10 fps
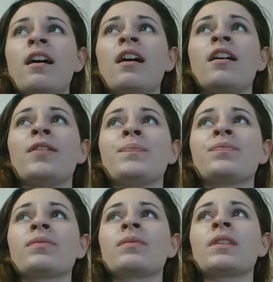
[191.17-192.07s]
um,
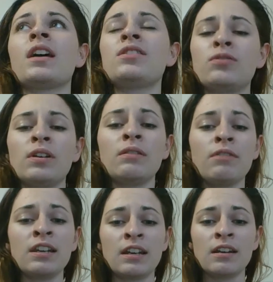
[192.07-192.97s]
a student
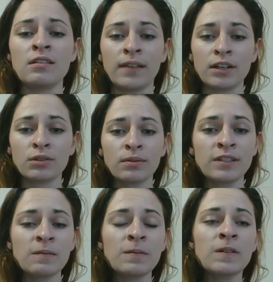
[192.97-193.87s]
with an intellectual
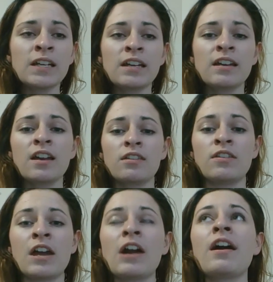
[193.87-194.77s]
disability,
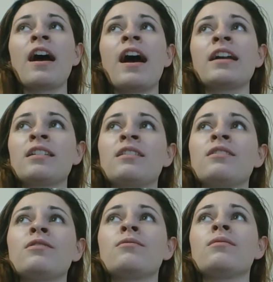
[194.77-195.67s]
their
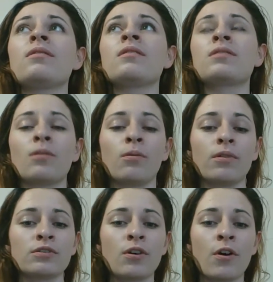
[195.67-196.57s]
IQ
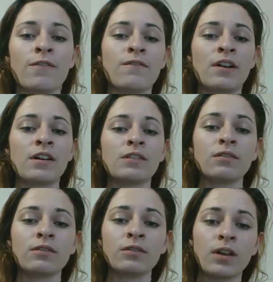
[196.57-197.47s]
scores are very
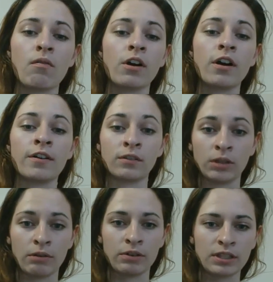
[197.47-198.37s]
low, are on the
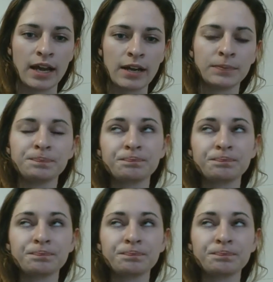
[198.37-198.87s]
lower side.